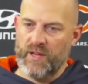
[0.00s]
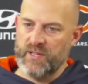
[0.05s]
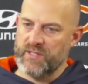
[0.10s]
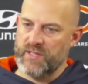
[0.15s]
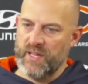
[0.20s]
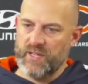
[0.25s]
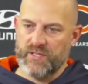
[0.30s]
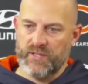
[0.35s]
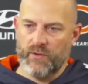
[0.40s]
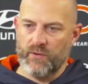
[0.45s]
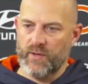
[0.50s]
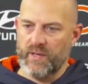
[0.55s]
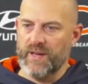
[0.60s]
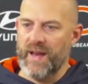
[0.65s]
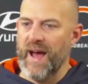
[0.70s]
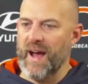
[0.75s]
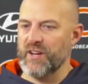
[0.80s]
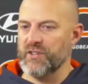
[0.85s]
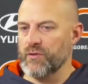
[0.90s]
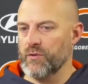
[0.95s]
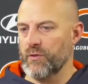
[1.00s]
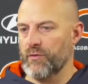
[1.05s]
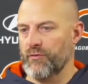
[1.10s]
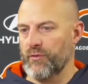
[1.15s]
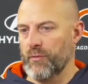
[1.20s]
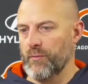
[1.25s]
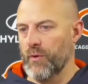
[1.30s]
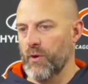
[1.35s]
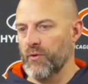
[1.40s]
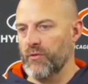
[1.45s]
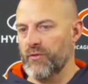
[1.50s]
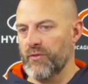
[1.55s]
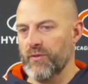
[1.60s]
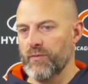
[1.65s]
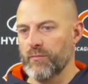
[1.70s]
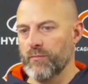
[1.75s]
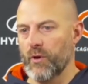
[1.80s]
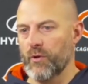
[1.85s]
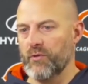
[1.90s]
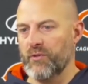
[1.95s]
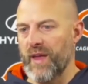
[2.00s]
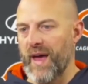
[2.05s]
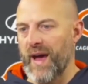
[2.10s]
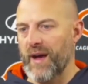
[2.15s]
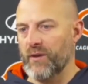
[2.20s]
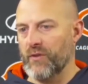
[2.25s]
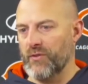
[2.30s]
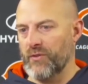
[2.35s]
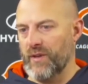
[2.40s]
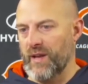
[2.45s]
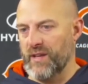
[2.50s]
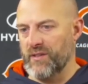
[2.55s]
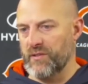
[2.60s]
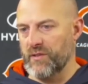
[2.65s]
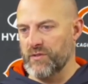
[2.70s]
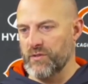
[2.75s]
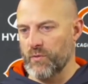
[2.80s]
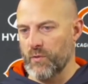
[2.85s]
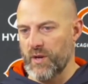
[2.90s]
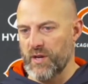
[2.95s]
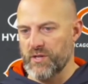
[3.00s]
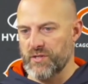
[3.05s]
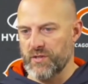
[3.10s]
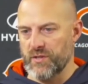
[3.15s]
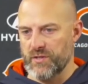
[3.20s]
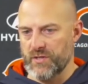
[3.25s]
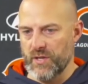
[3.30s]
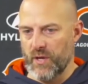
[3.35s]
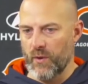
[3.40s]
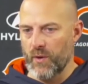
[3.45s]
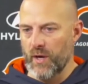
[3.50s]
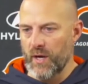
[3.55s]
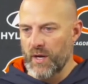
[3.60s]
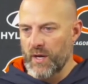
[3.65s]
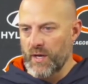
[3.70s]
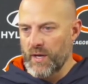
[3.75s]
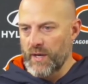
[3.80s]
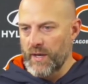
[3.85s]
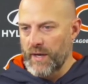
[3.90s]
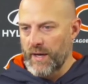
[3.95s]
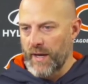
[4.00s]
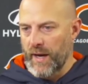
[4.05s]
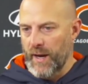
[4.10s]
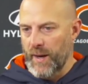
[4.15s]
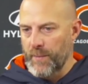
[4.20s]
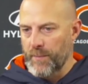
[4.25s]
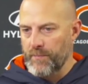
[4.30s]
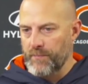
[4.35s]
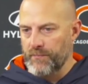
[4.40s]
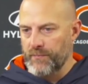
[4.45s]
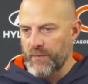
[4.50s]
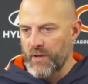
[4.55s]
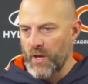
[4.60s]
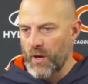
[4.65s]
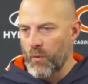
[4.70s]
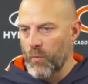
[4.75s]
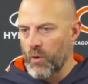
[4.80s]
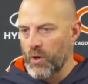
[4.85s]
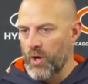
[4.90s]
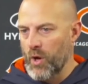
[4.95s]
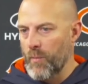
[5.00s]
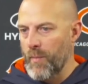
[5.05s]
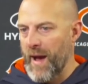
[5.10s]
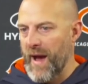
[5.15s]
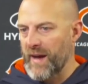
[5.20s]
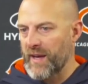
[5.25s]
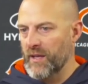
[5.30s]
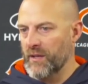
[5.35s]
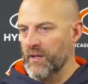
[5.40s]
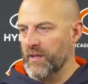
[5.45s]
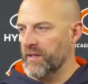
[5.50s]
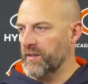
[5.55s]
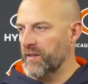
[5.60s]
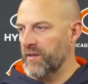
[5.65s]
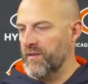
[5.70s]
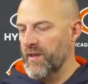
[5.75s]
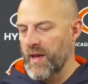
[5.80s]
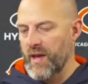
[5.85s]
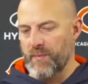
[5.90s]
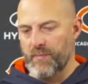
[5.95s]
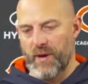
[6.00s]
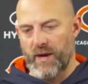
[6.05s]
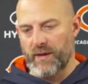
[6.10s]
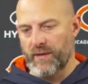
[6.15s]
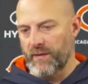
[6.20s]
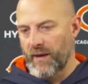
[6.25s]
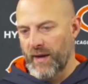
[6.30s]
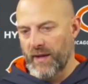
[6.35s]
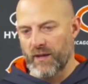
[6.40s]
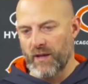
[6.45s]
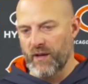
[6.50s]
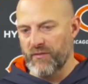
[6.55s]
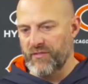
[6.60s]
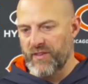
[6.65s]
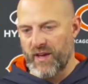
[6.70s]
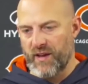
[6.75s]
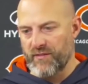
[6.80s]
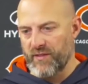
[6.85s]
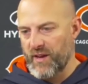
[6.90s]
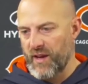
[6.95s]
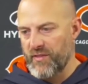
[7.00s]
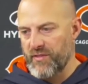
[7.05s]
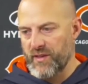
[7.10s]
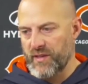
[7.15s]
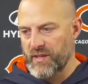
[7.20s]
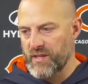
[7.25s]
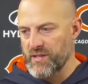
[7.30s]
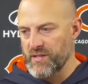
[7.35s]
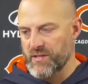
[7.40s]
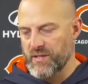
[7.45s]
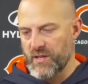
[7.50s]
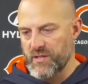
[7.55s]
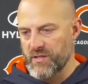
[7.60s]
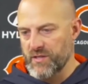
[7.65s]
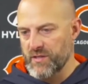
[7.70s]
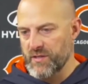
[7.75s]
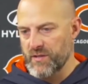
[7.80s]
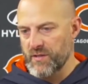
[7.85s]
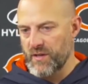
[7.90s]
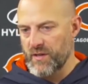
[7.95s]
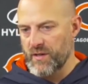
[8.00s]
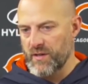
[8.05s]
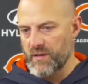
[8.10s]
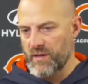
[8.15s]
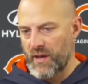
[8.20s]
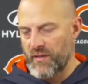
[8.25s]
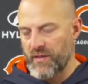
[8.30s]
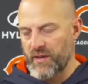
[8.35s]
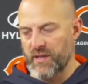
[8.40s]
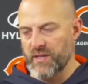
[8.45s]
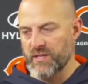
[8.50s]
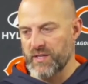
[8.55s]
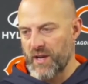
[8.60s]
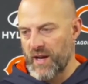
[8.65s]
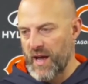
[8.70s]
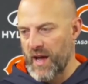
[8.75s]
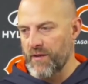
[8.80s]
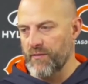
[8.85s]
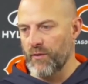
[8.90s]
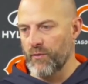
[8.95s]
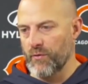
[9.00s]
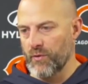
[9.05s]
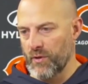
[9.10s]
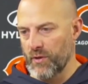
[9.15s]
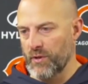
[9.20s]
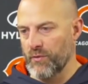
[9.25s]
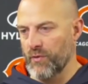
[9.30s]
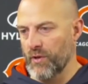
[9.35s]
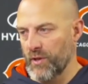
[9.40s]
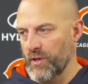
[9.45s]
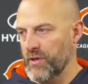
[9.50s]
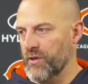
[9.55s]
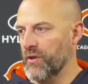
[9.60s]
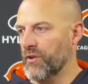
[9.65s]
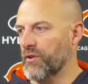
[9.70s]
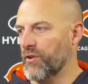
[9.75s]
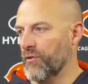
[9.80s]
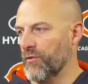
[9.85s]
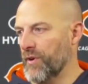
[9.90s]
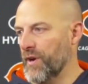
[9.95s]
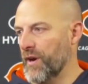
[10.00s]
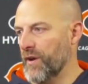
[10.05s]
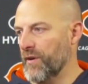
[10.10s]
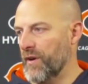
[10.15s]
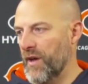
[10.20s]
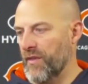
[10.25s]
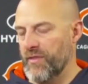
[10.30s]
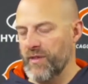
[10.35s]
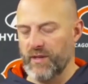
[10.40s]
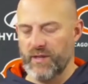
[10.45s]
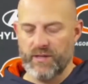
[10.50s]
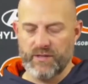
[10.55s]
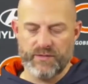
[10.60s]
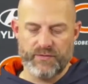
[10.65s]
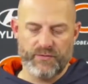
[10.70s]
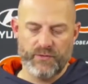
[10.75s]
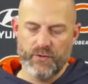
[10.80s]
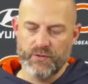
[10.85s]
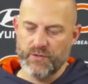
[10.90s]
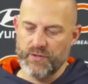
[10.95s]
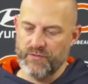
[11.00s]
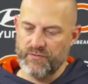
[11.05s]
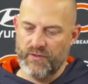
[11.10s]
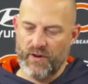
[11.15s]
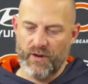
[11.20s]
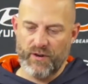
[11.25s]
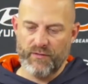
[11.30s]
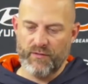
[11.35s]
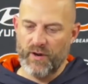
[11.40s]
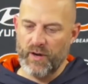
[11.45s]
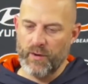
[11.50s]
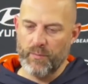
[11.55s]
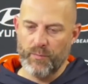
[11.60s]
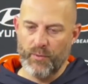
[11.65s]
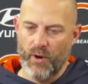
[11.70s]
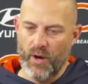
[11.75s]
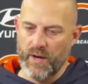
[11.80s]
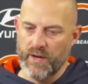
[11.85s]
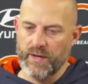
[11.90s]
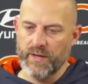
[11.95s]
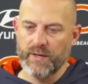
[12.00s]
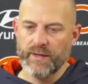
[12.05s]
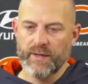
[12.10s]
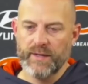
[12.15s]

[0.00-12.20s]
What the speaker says: That's only natural for most tackles in that situation. So, we'll go back and look at the tape. I love Teven. I think he's such a I think he's going to have a really, really good career. I think his future is very, very bright.